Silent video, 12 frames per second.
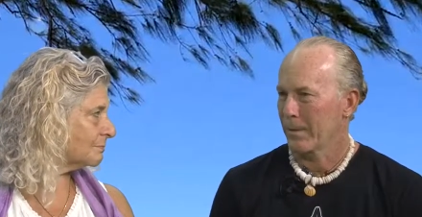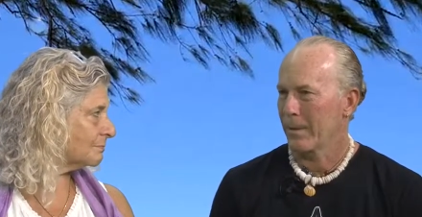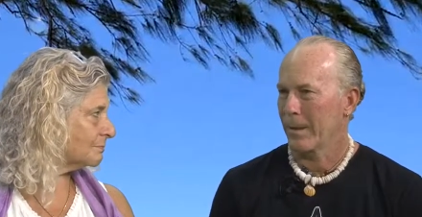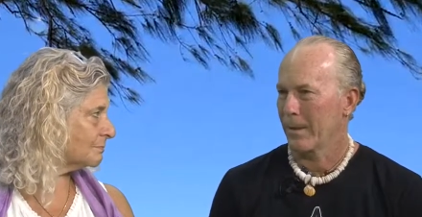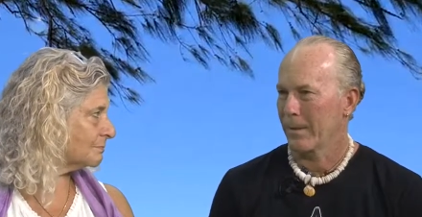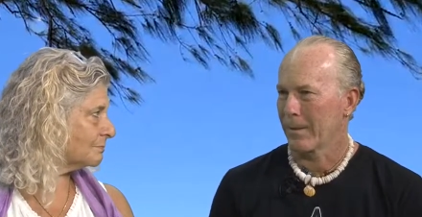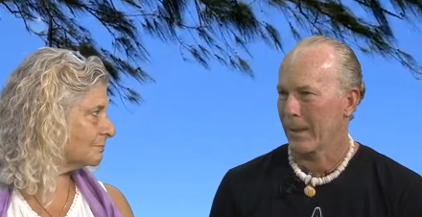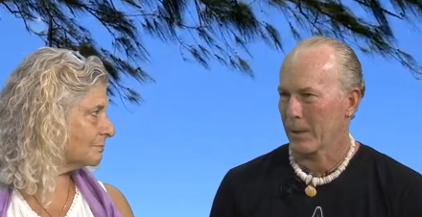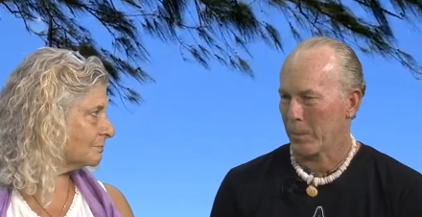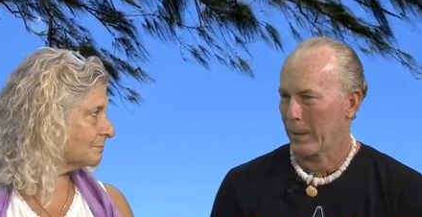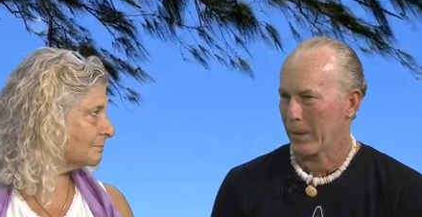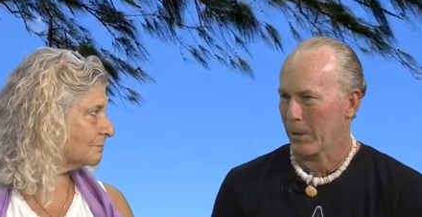Speaker 1: And that's
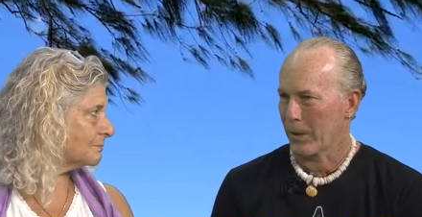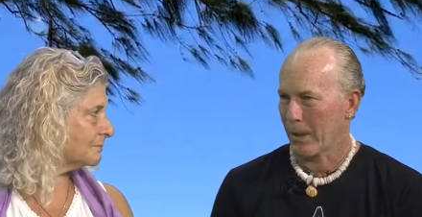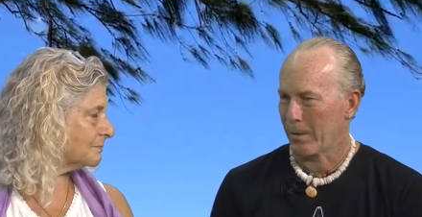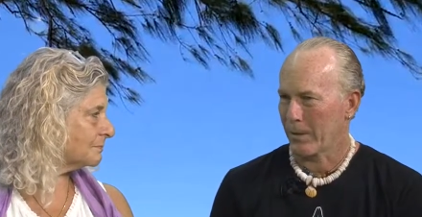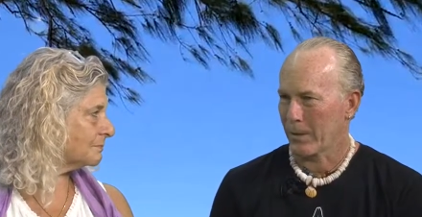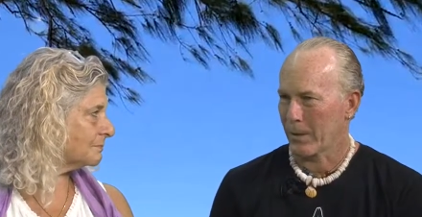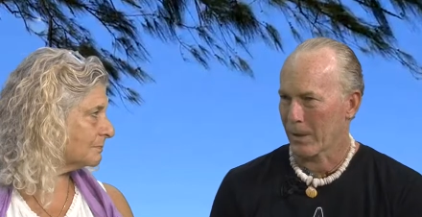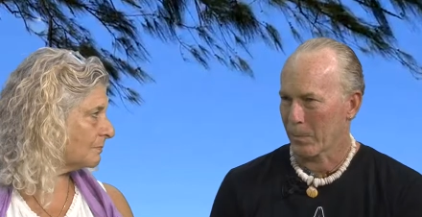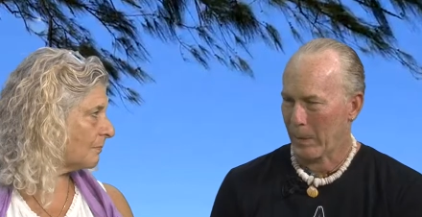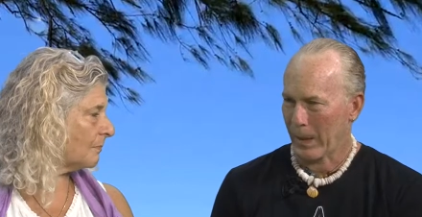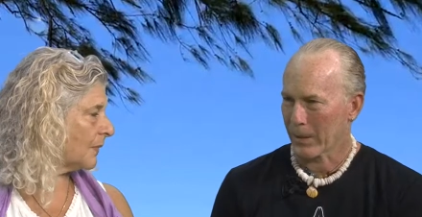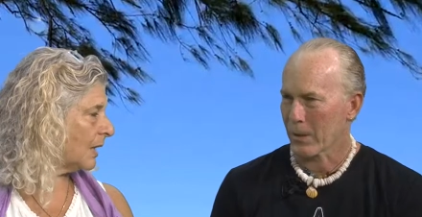been the challenge this
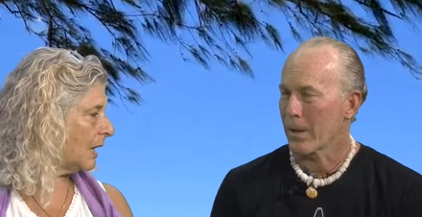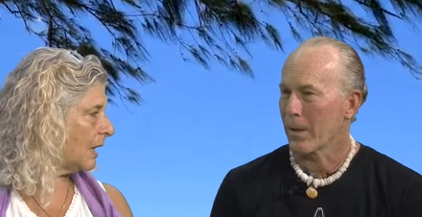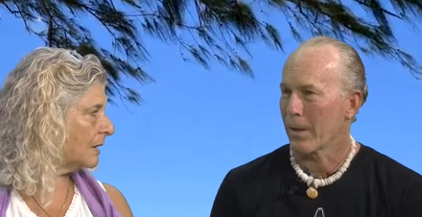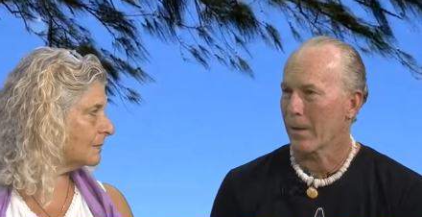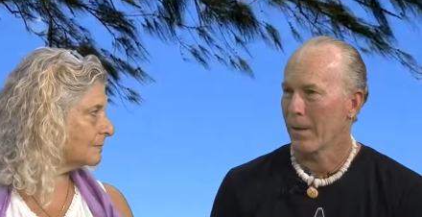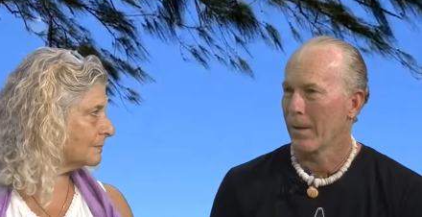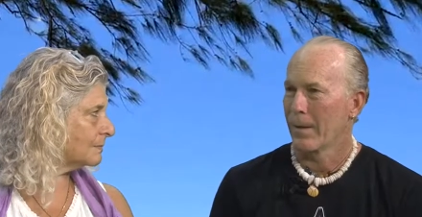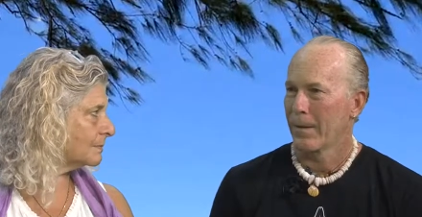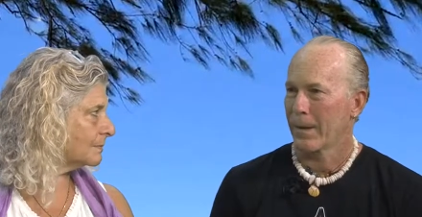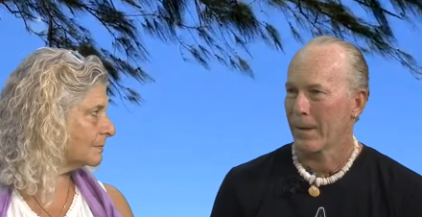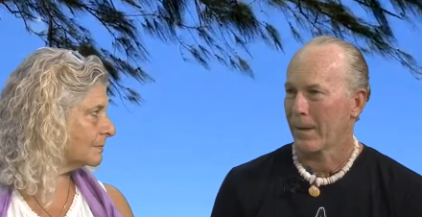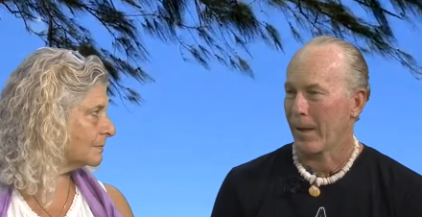past mm-hmm. year
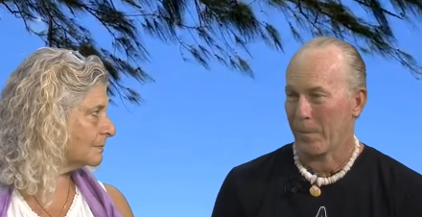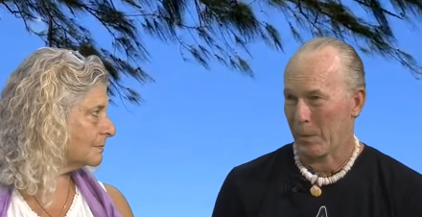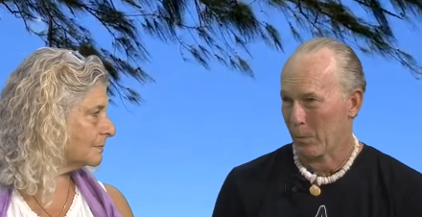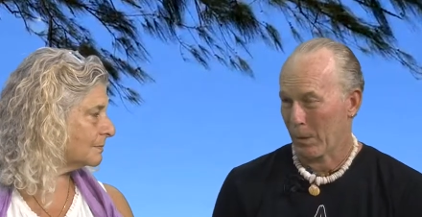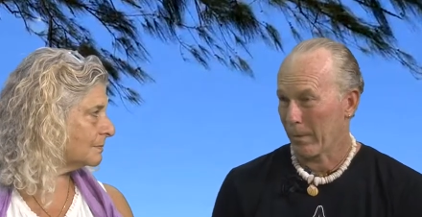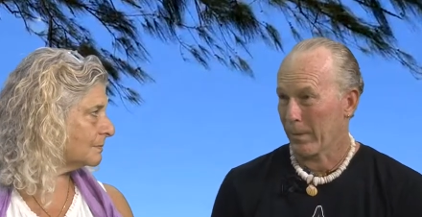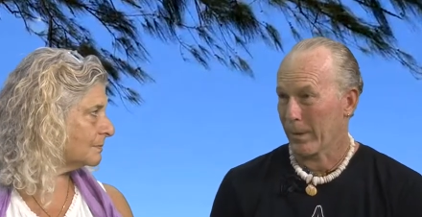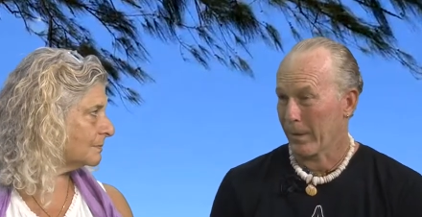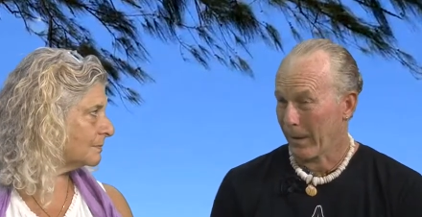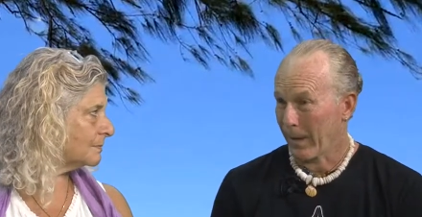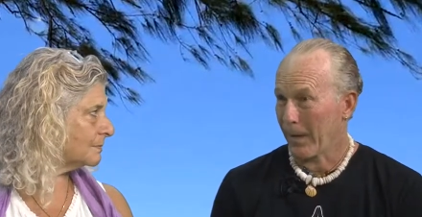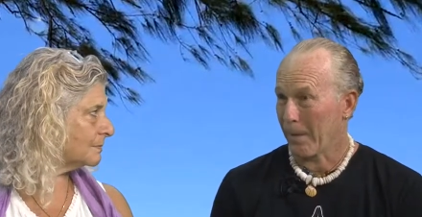that I've been traveling a
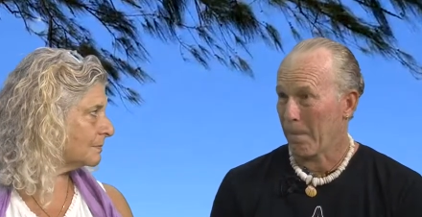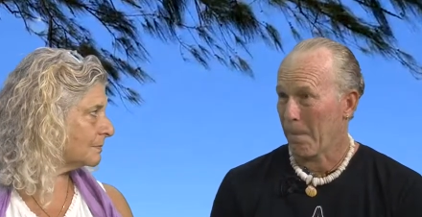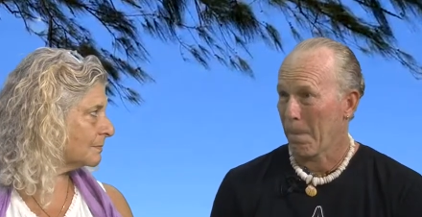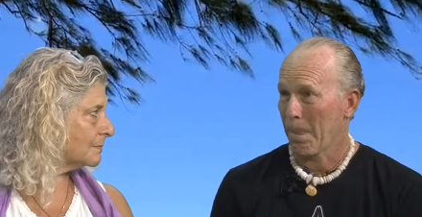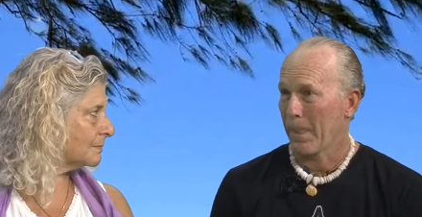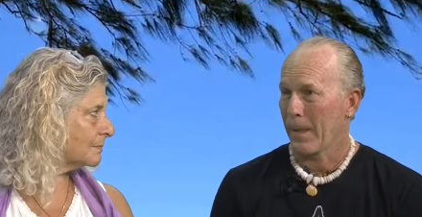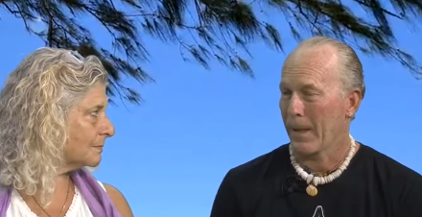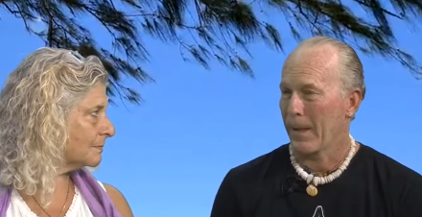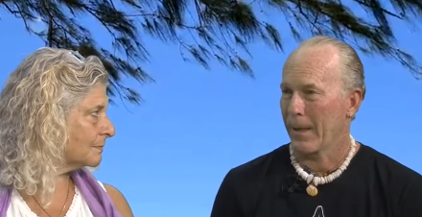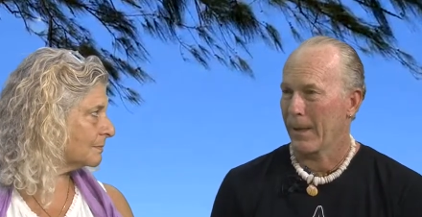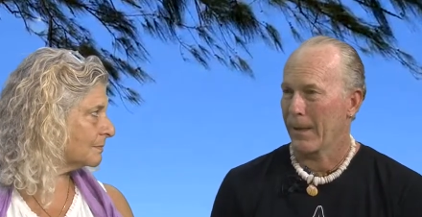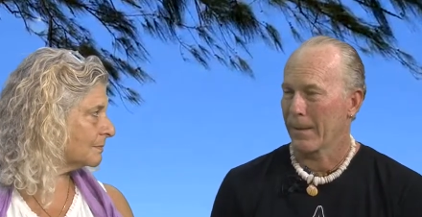lot, uh-huh.
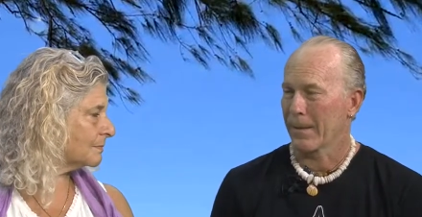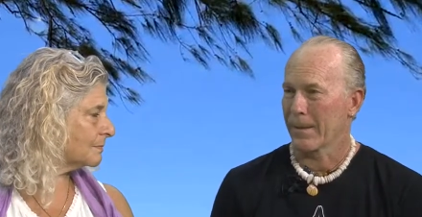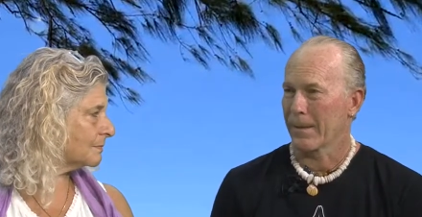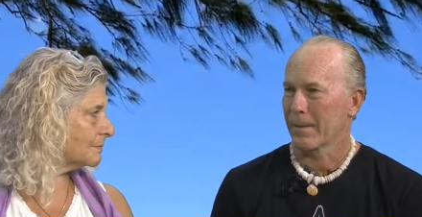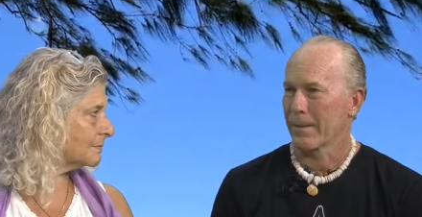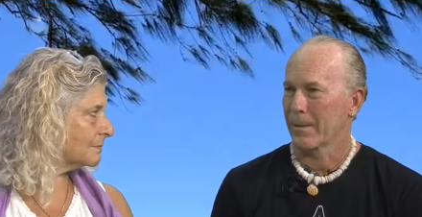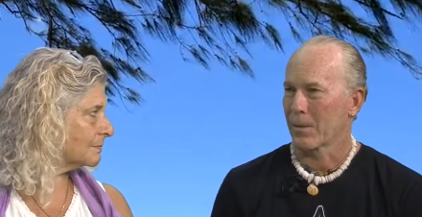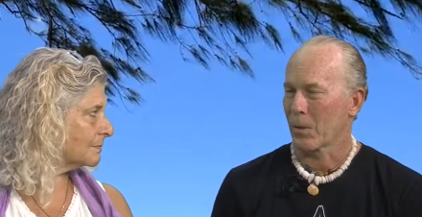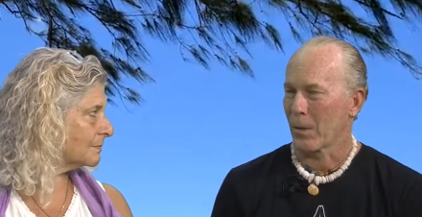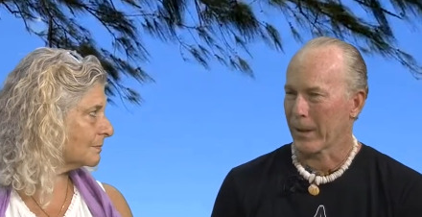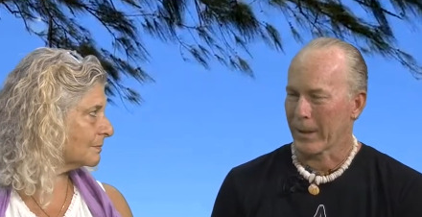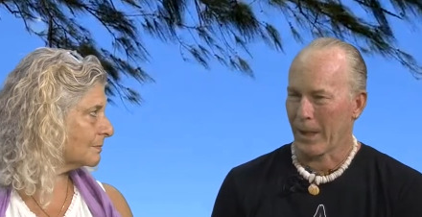and so
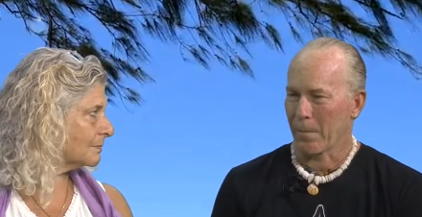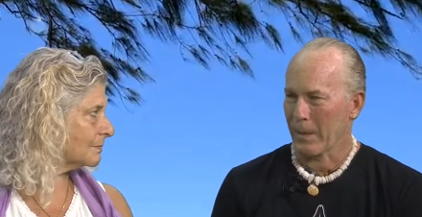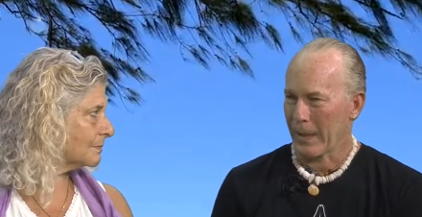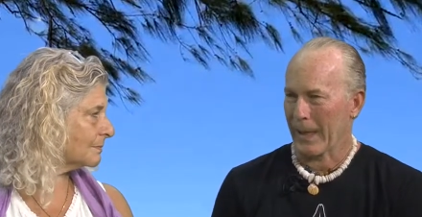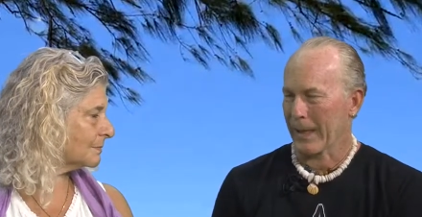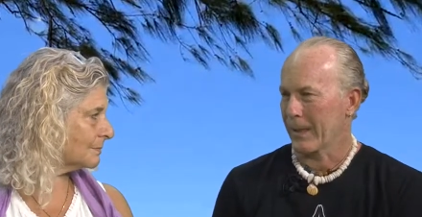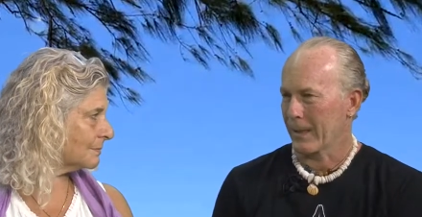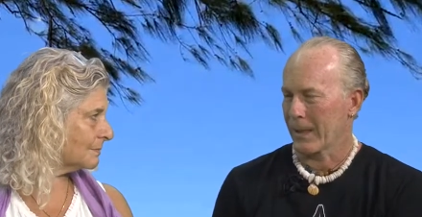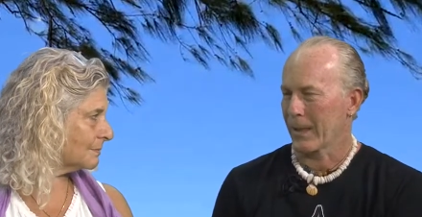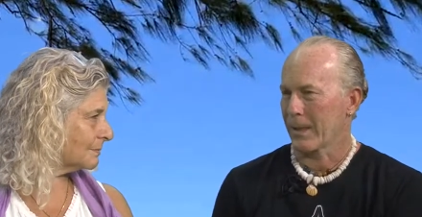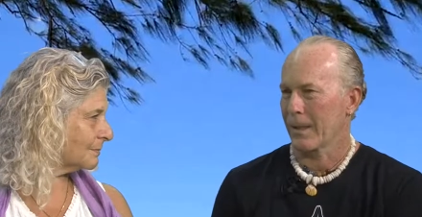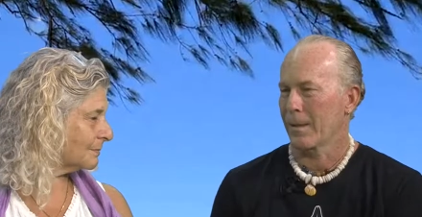it can't be that
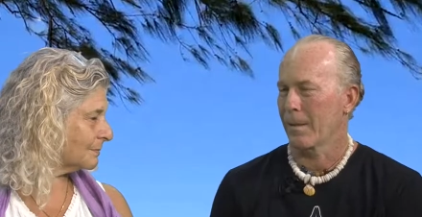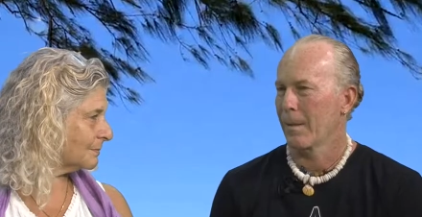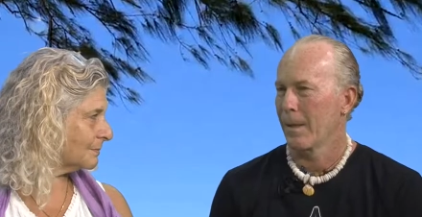consistent.